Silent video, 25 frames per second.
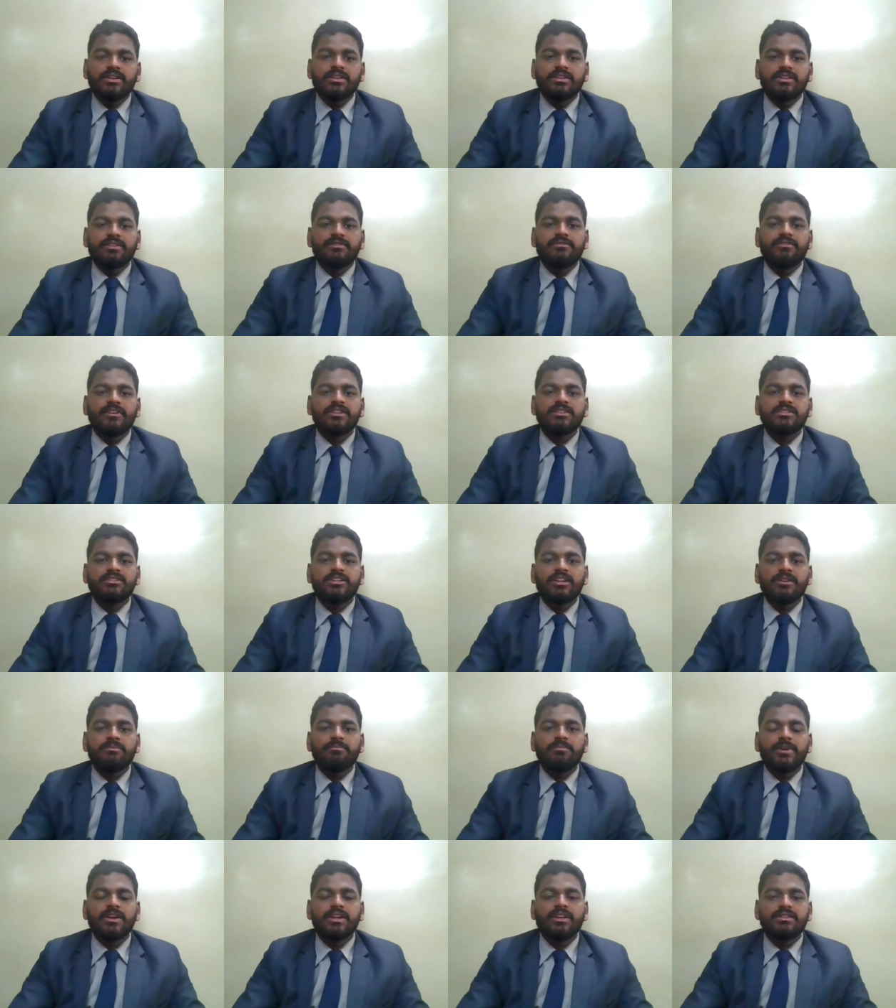The first
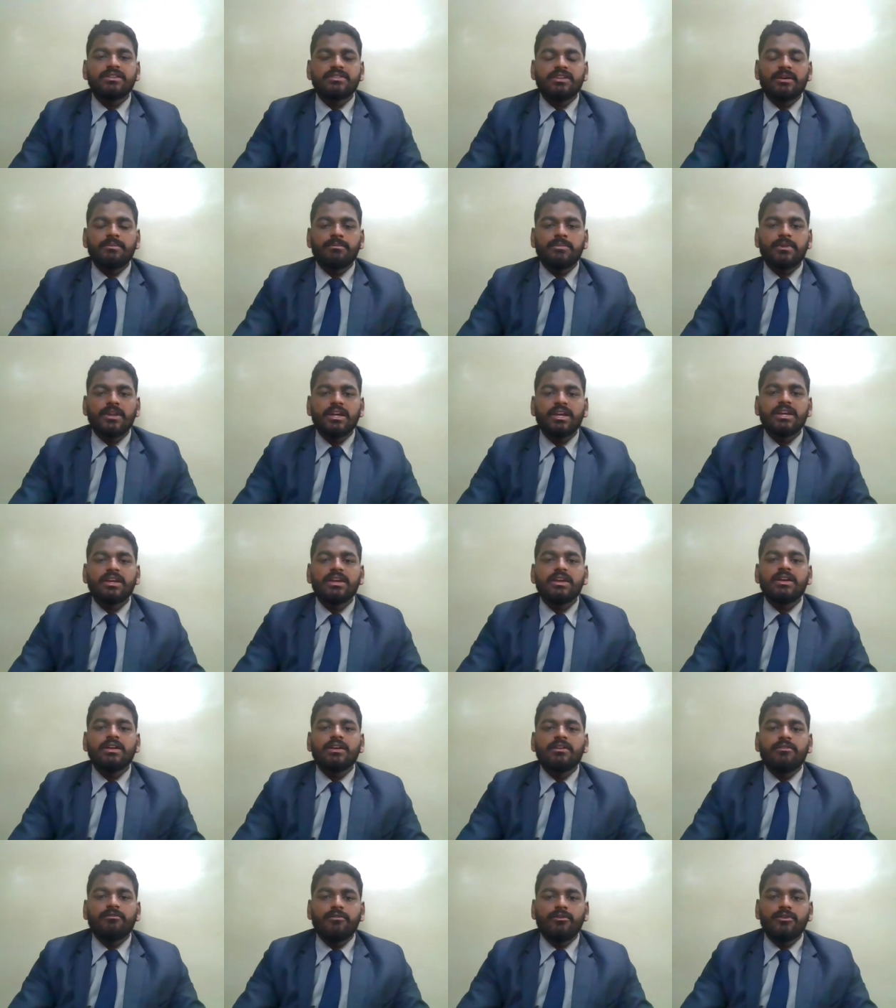step in supply
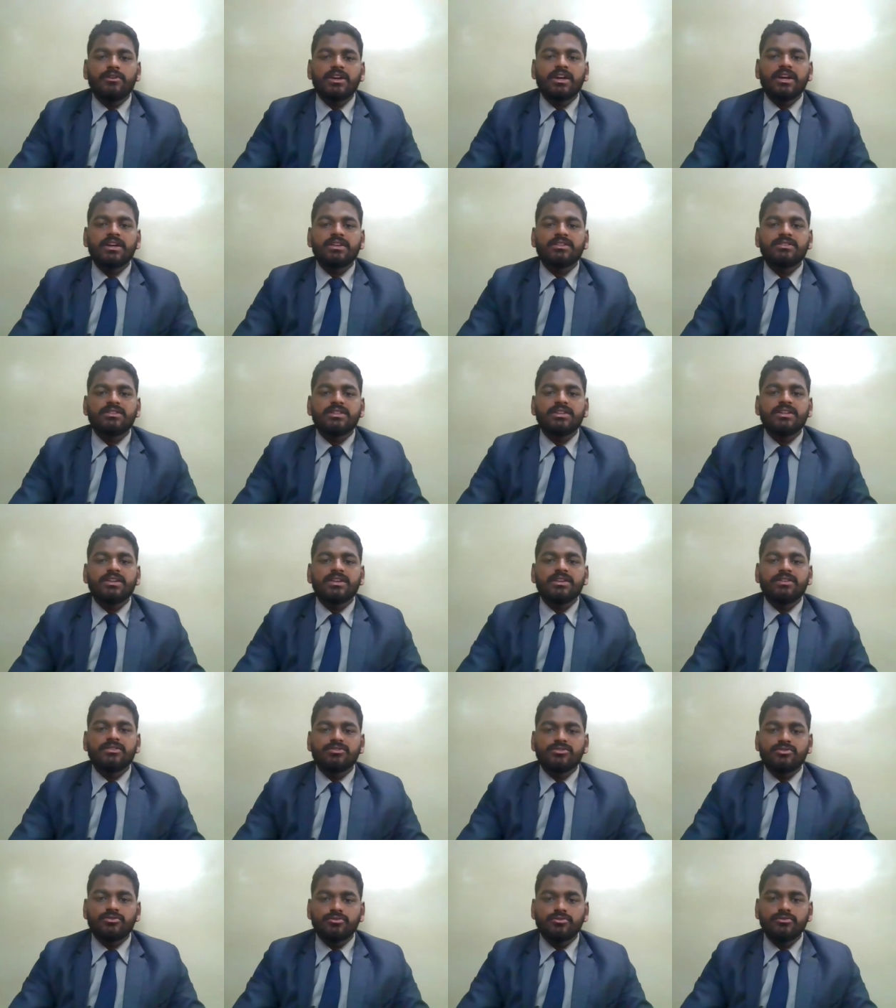forecasting
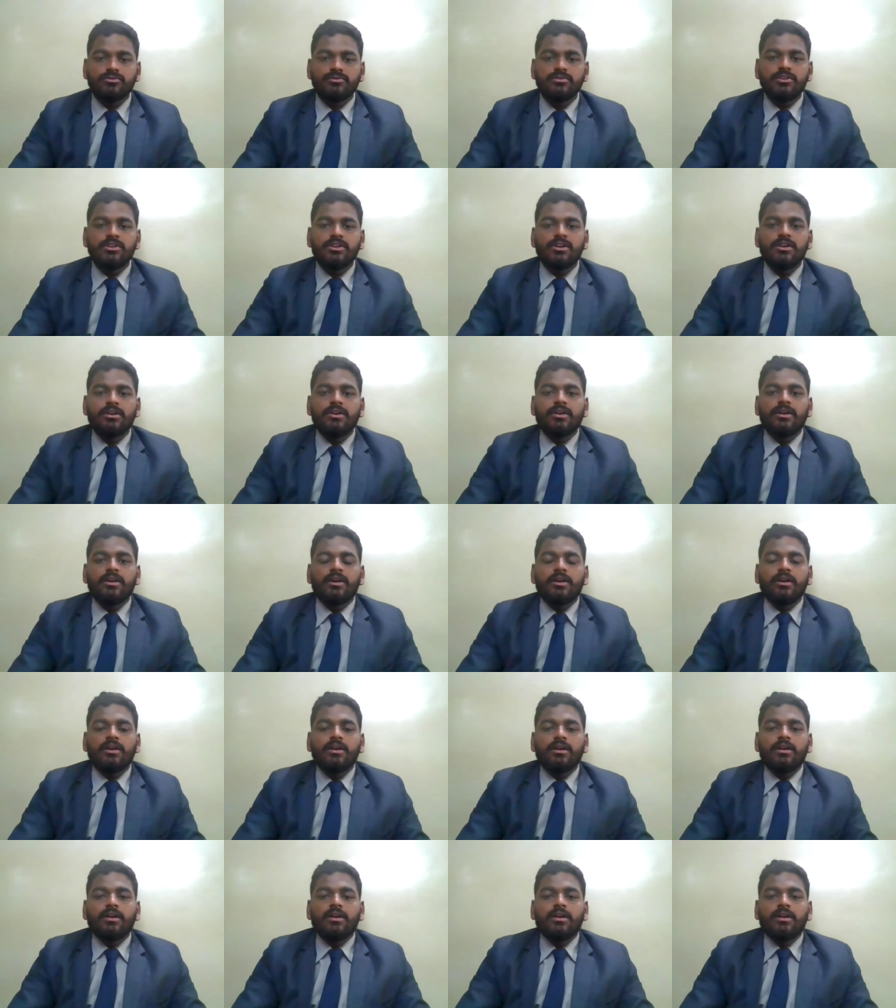is to
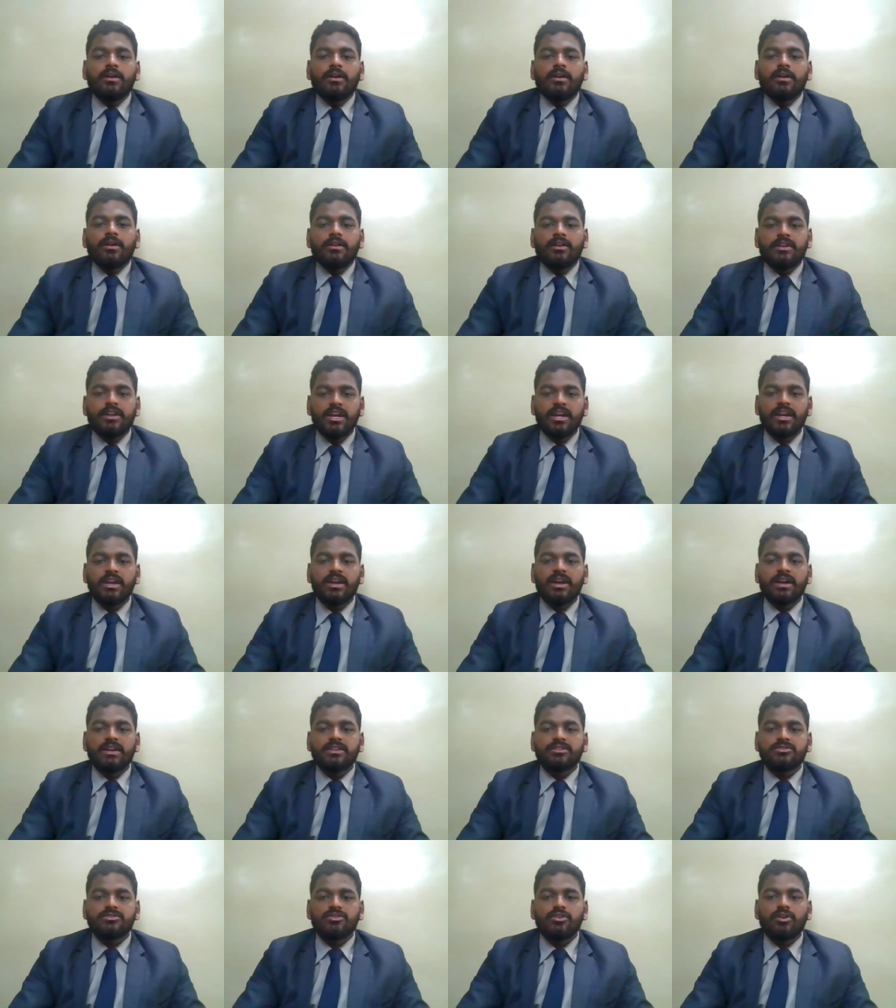take
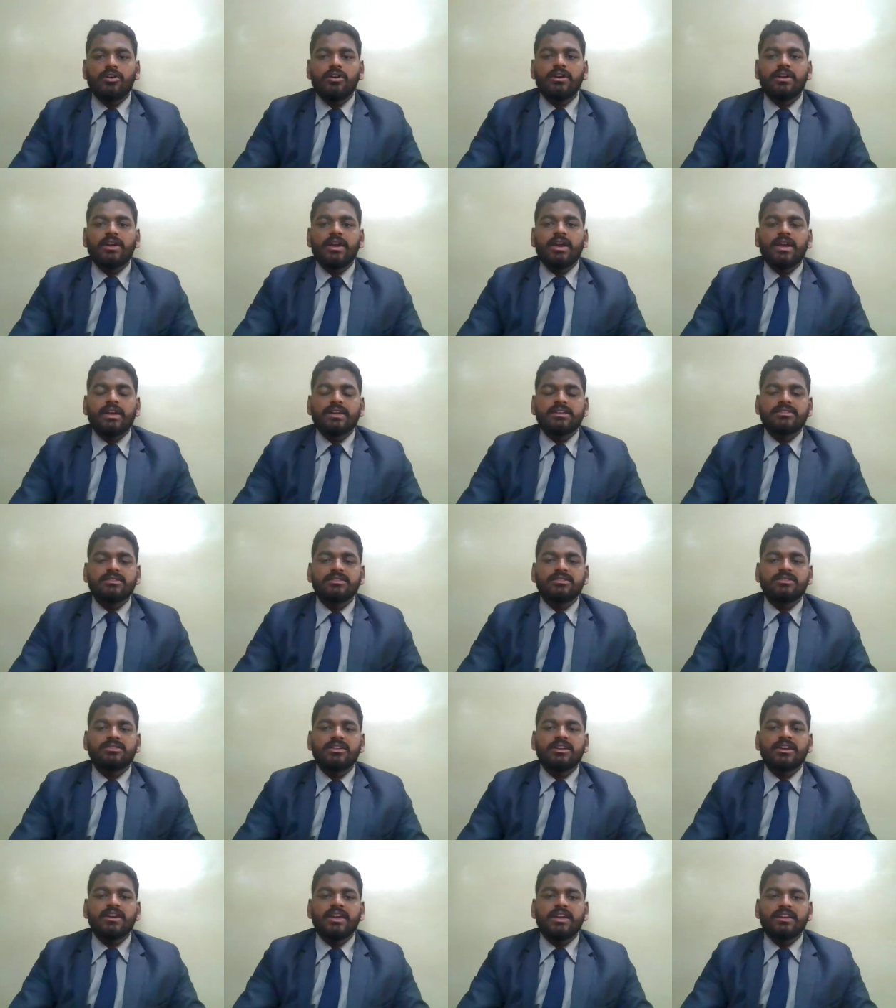a stock
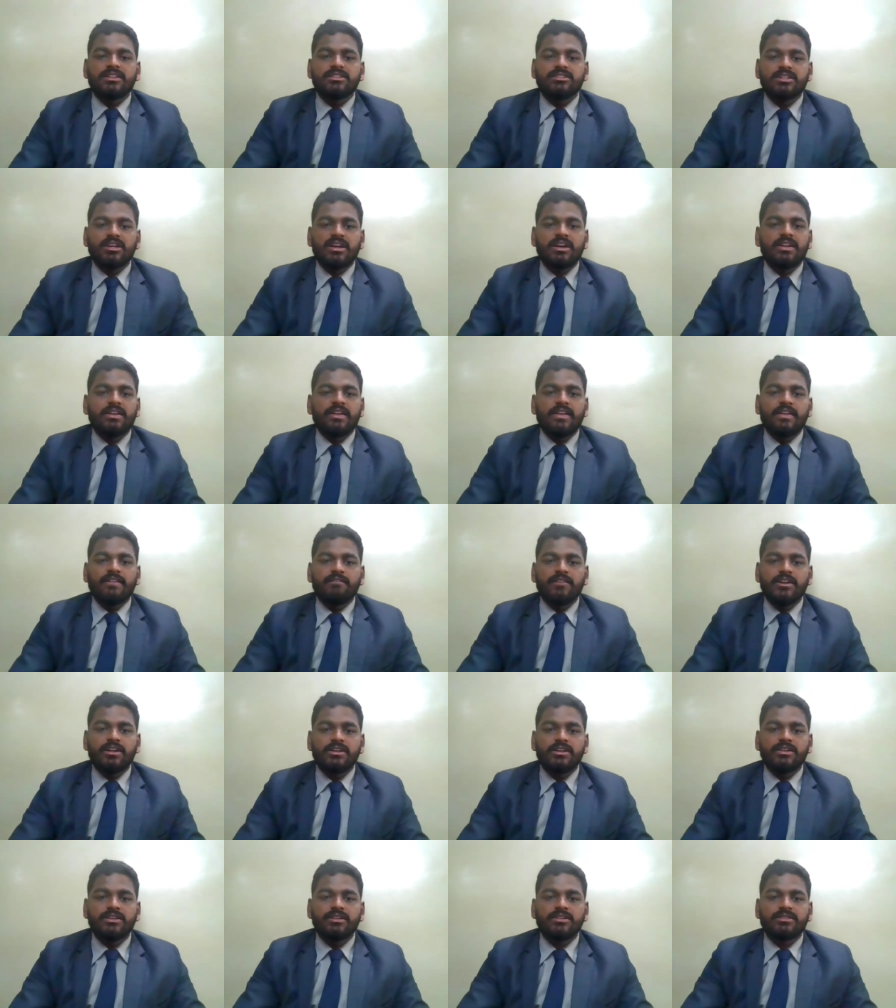existing HR
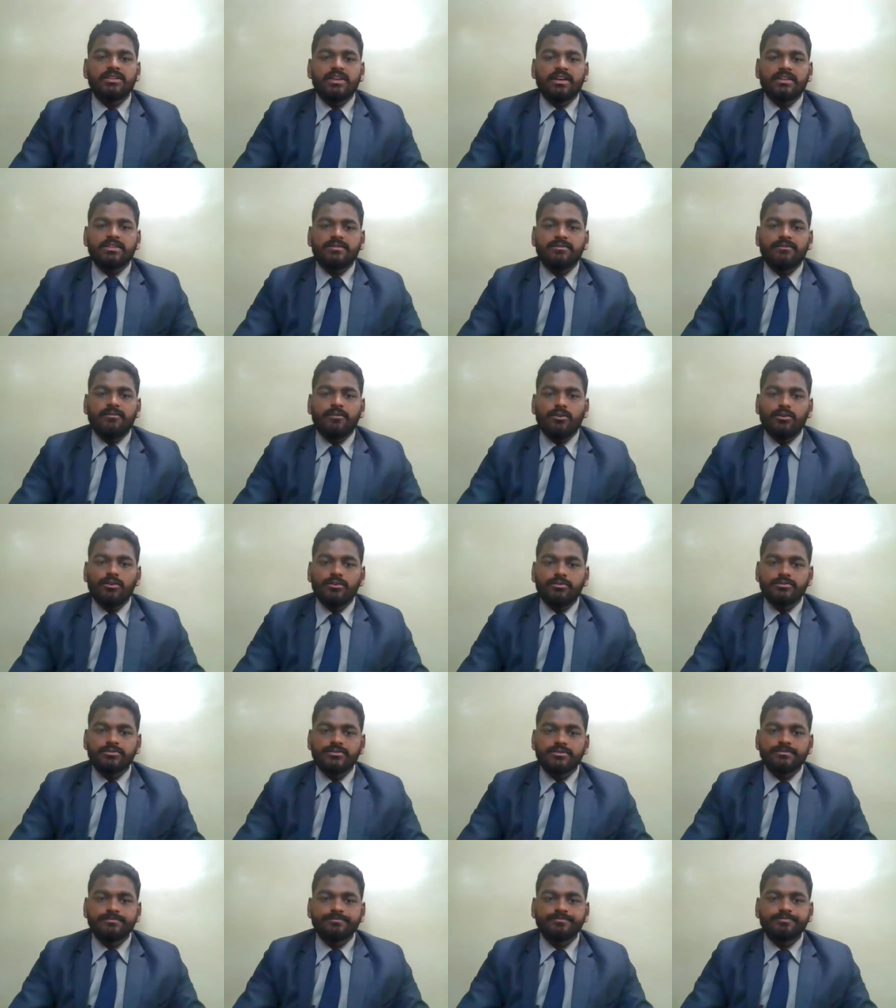inventories as
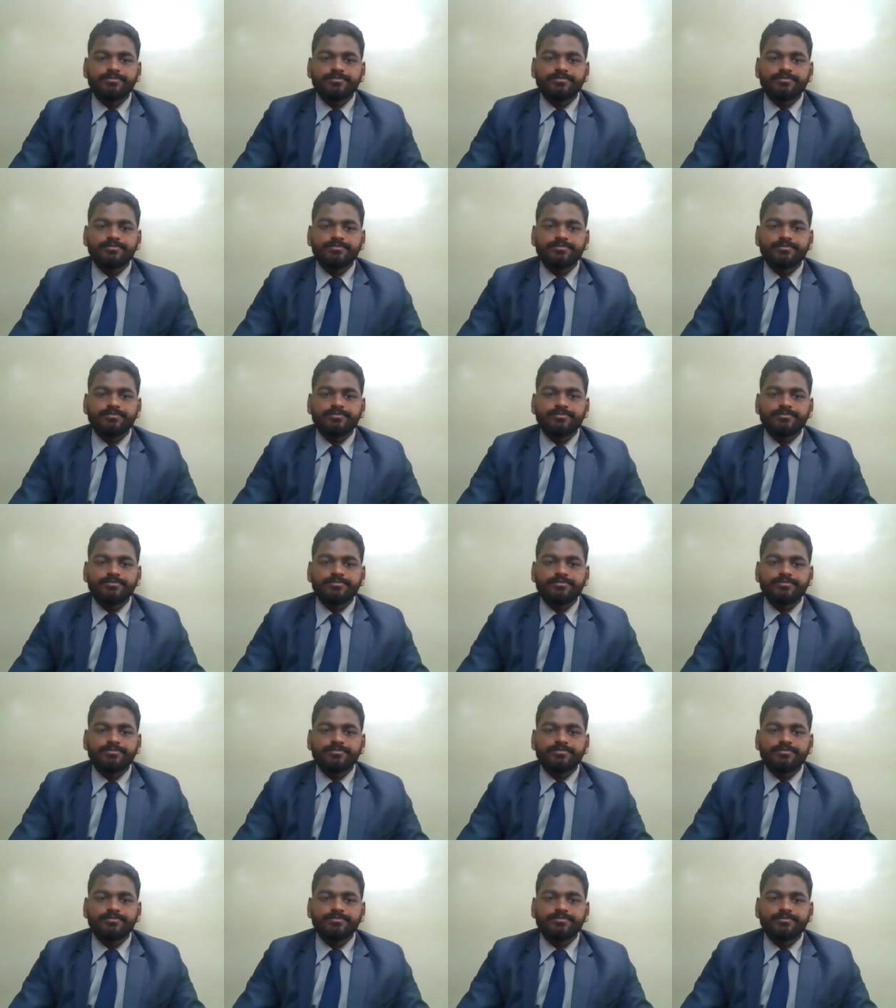follows.